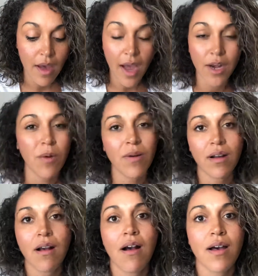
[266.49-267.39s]
I don't want to
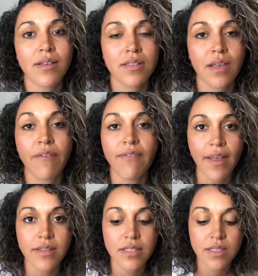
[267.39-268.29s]
cause
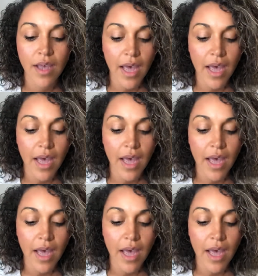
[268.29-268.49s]
offense.